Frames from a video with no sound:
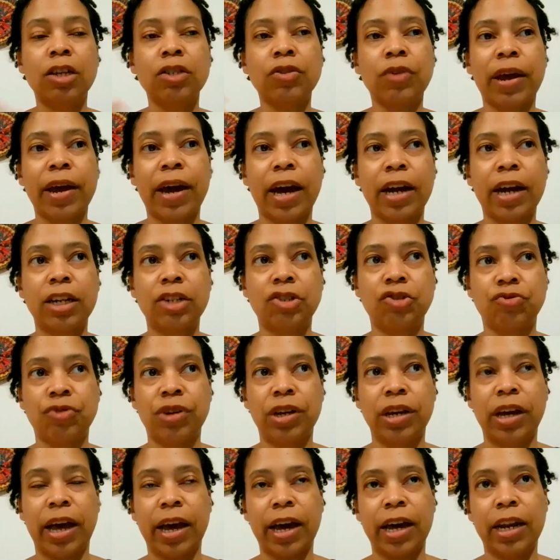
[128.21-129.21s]
So I got a
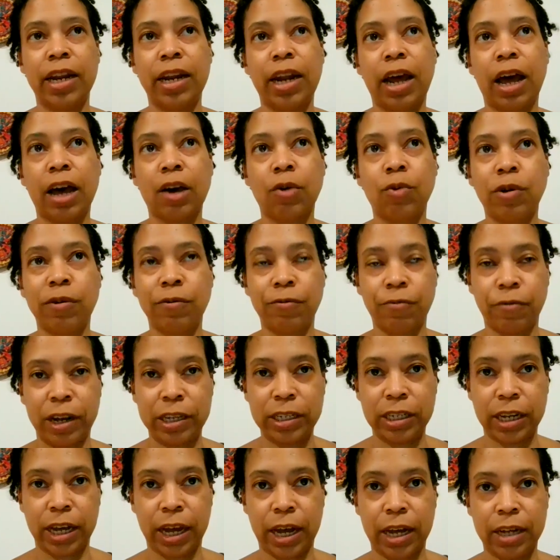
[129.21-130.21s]
drink. I got an agua
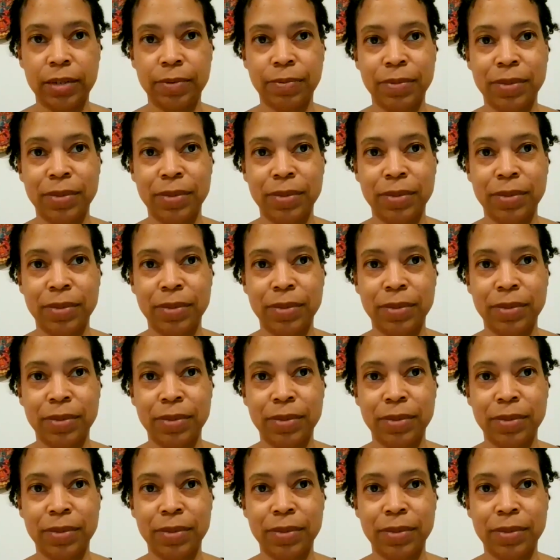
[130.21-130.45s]
fresca.